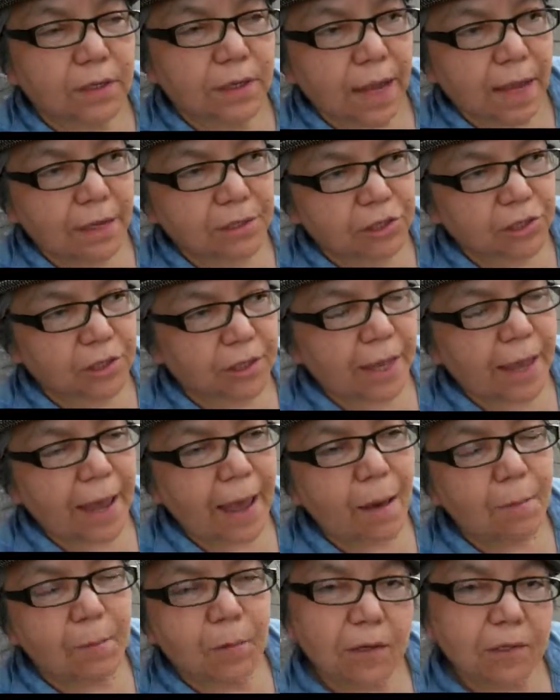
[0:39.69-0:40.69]
catch a
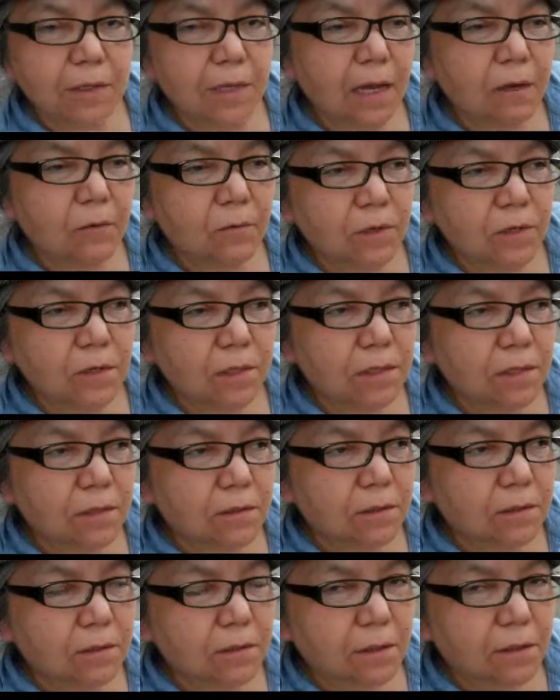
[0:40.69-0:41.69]
cab because I was
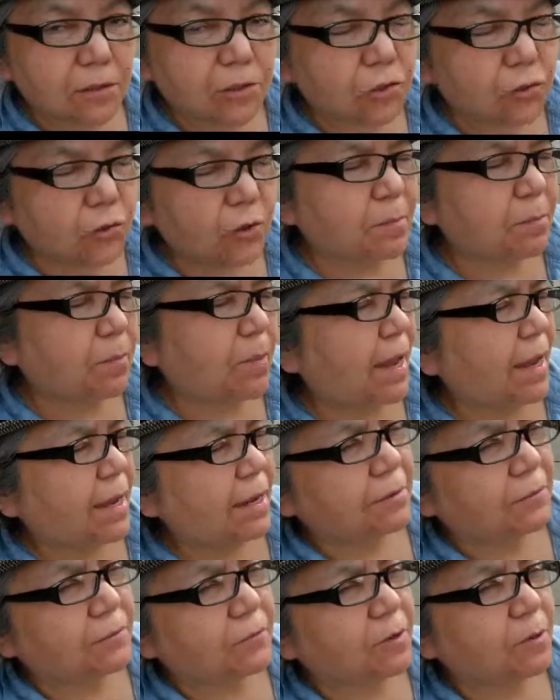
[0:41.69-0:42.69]
in extreme
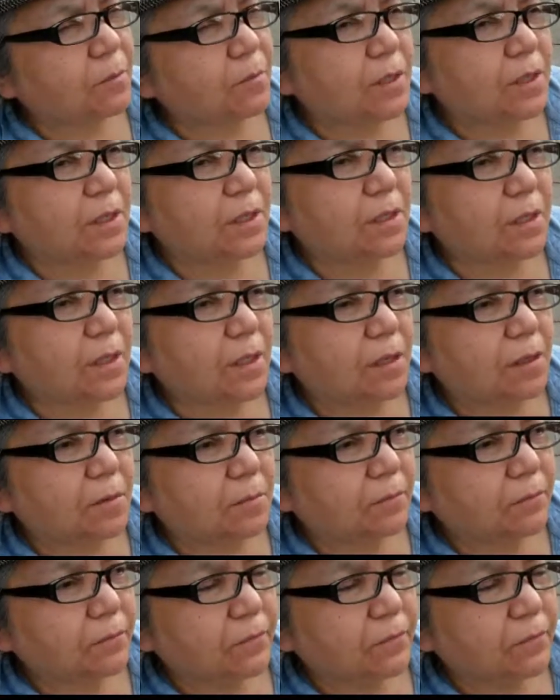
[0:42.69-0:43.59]
pain from the uh,